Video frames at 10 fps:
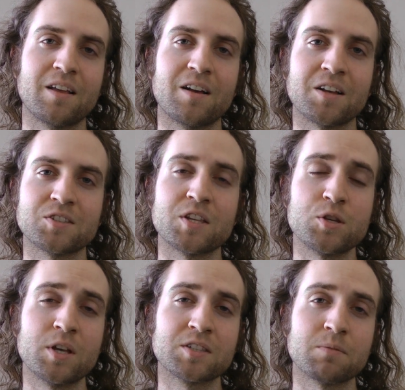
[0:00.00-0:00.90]
so that
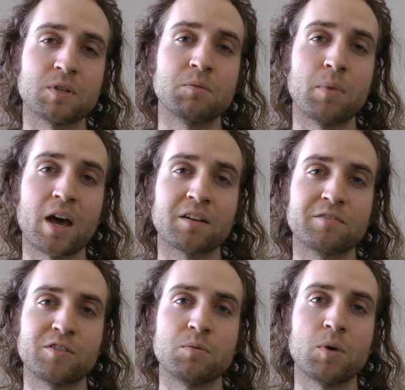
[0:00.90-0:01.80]
you get something back
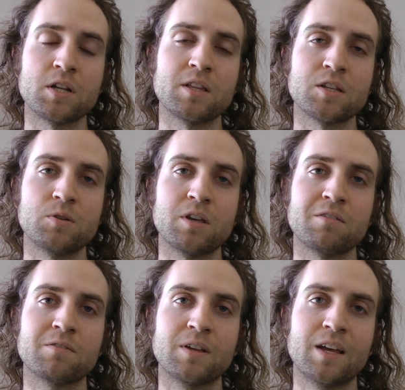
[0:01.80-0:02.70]
for the money that you give.